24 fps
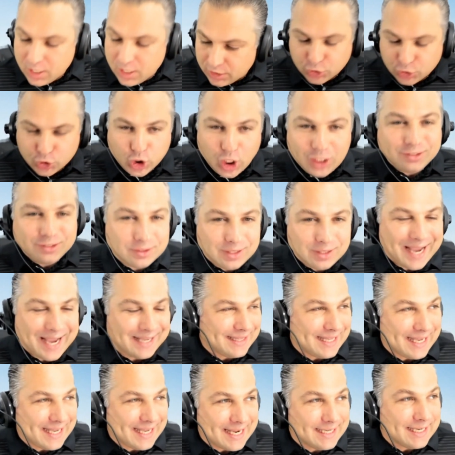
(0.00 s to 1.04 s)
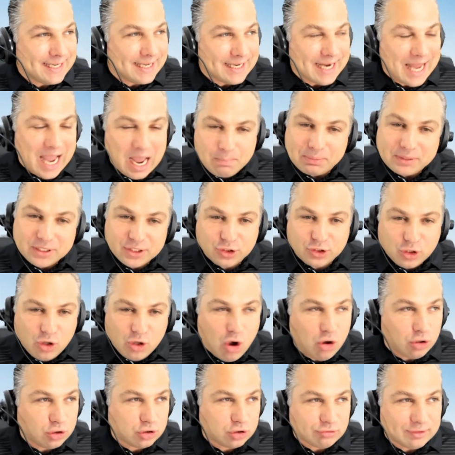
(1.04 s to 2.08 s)
Just like the Indianapolis
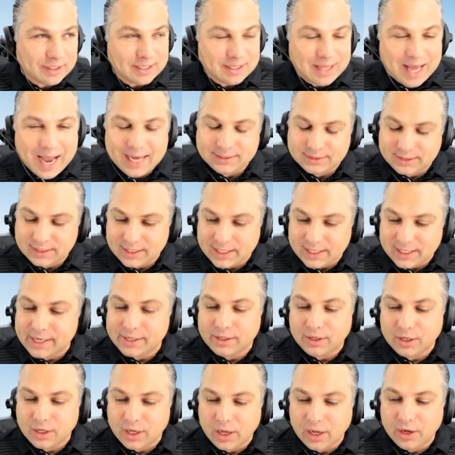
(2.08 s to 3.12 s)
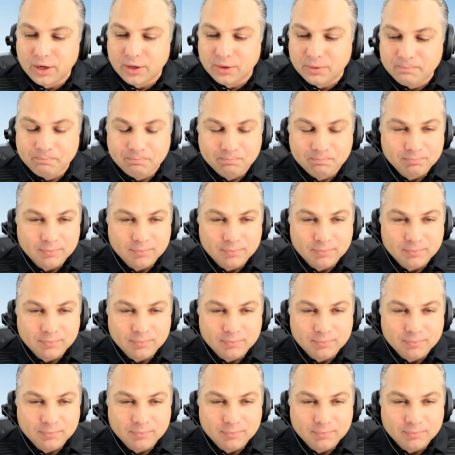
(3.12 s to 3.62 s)
Colts realized a year ago,